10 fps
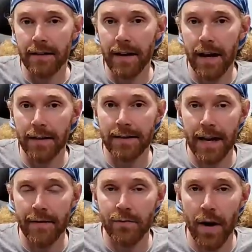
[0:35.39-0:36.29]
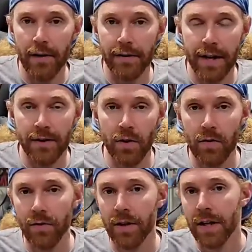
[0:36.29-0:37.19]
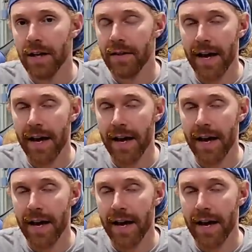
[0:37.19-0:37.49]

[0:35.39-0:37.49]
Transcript: o'clock, Davis Ryder takes over.